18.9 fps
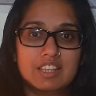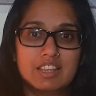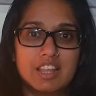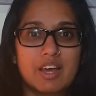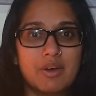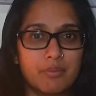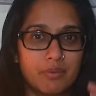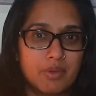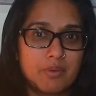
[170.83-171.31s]

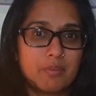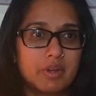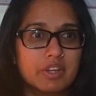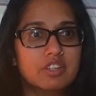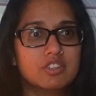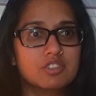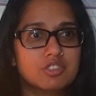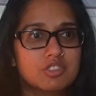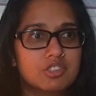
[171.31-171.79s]
that we
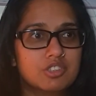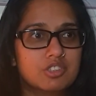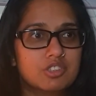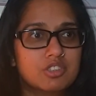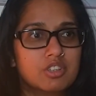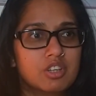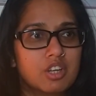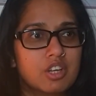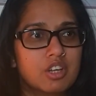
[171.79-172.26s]
went
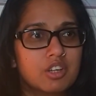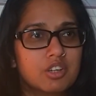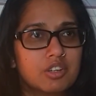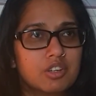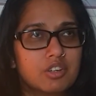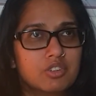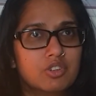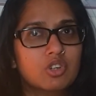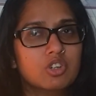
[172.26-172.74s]
to,
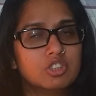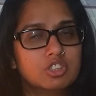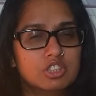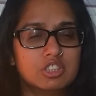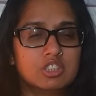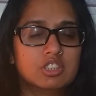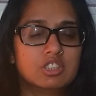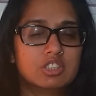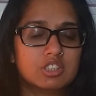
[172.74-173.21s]
not
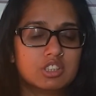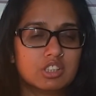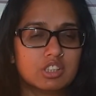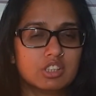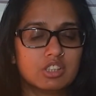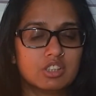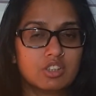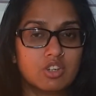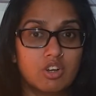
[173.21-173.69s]
just
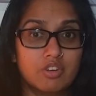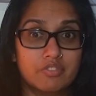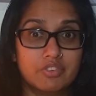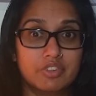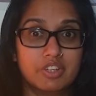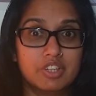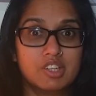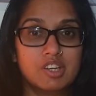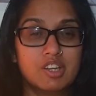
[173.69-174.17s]
the
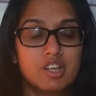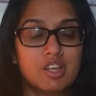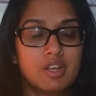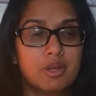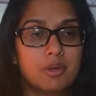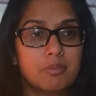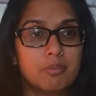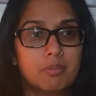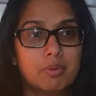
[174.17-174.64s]
convent,
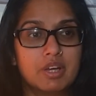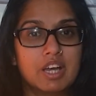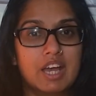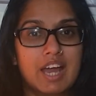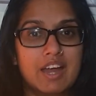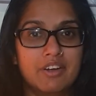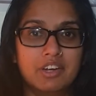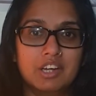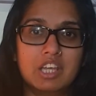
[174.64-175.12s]
but
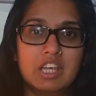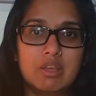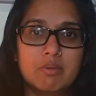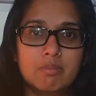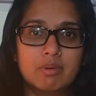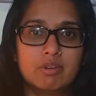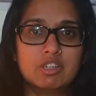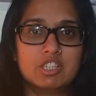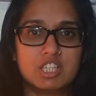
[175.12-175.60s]
Arequipa in